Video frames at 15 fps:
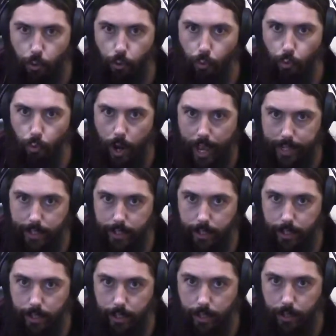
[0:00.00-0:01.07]

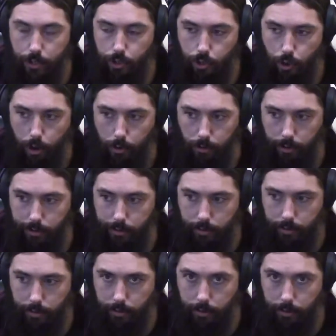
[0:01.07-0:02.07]
rest strokes.